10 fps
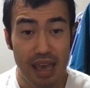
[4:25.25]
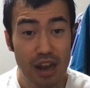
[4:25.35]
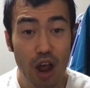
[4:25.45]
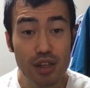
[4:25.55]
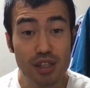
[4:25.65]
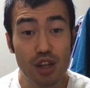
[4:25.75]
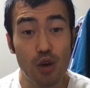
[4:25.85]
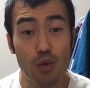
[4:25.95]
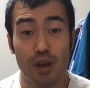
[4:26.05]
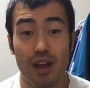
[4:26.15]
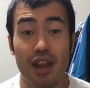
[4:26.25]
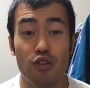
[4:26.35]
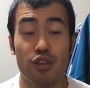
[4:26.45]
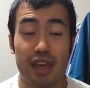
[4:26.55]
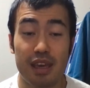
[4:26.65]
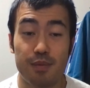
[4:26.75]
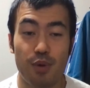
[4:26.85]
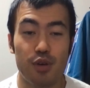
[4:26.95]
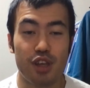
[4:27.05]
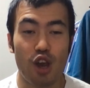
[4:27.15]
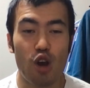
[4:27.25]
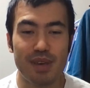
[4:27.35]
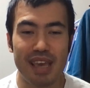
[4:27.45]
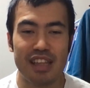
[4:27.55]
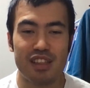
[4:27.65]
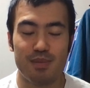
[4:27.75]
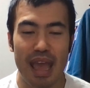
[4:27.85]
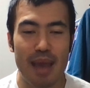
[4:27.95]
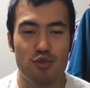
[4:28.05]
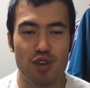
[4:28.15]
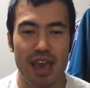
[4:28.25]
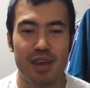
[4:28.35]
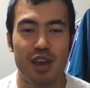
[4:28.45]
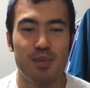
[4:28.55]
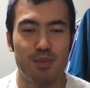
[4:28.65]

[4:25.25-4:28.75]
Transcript: And also, another thing, both Kobe and MJ